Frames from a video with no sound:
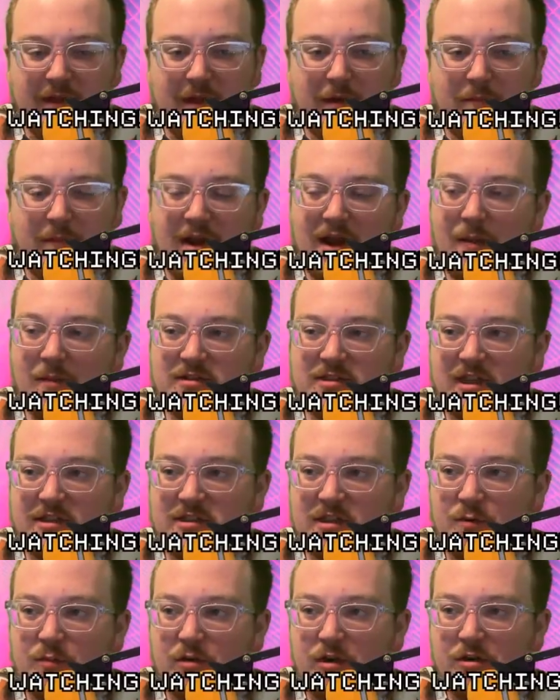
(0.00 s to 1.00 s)
that, my name is
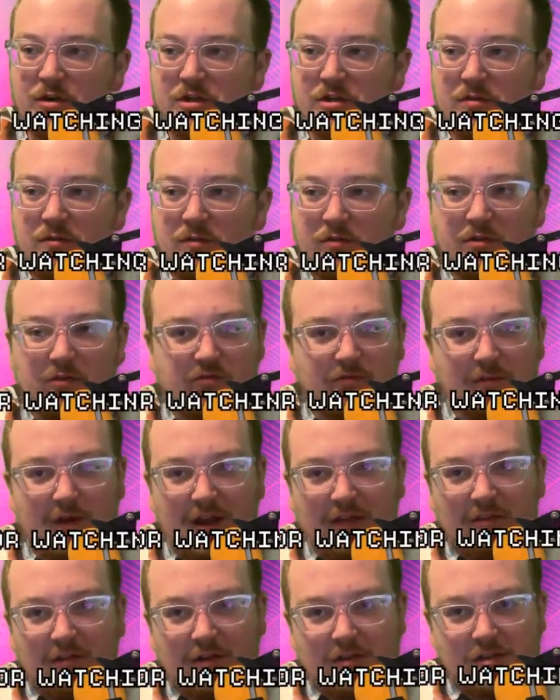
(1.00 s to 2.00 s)
Isaac Proch. Those were
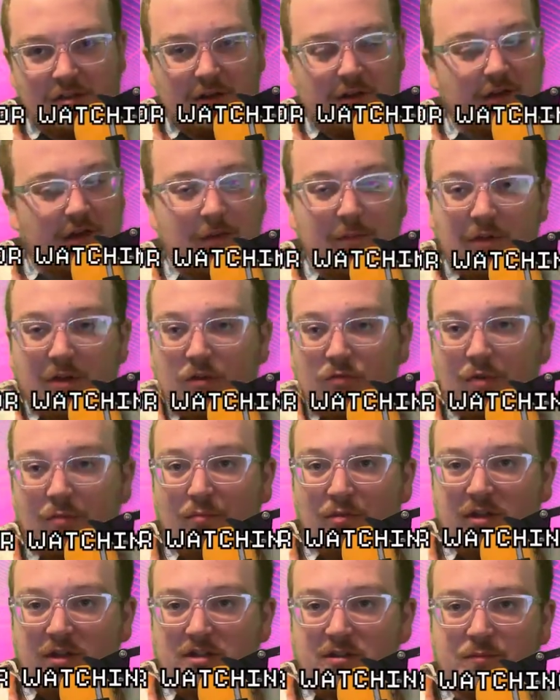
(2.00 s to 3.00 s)
my thoughts on Chameleon
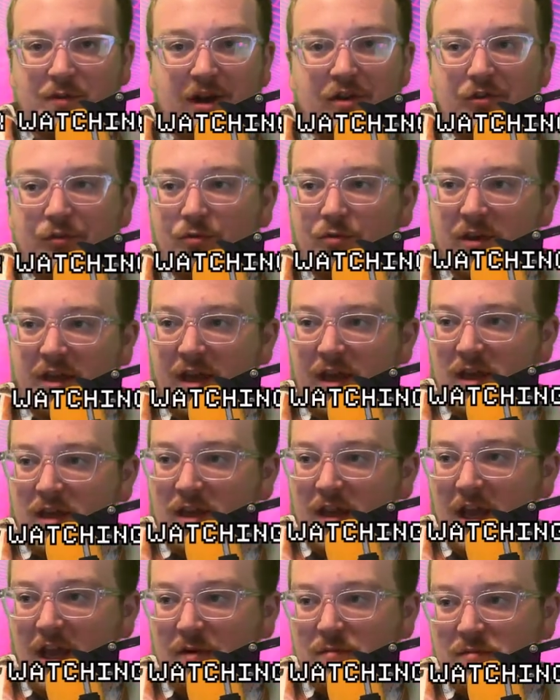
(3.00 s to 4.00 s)
Run Plus by Noodlecake
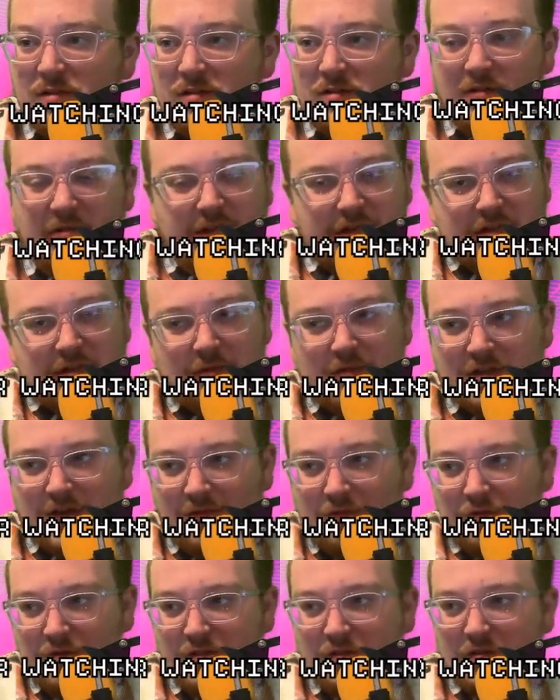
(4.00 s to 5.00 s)
Games. Thanks so much,
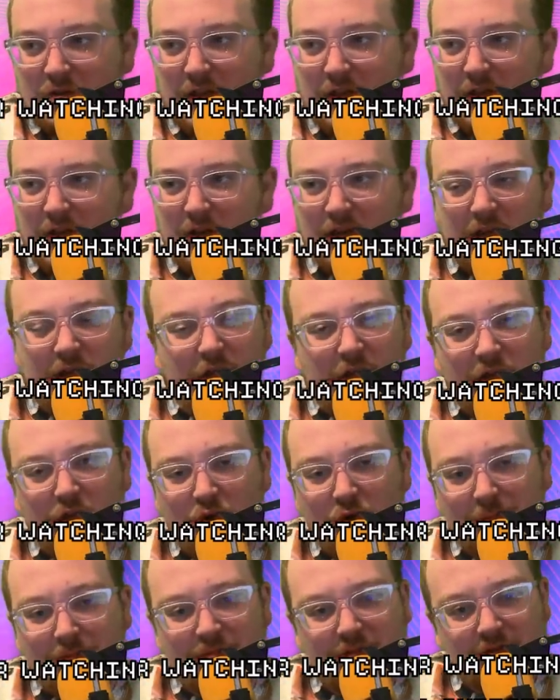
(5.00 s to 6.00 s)
everyone, tuning in.
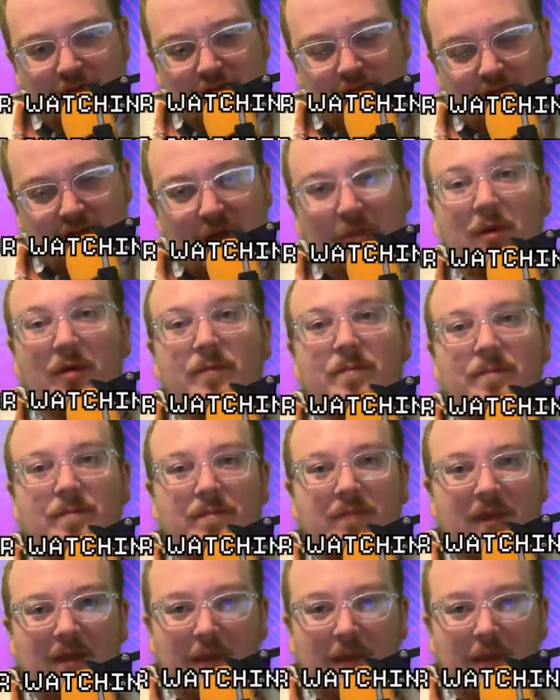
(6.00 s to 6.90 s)
New episodes are incoming.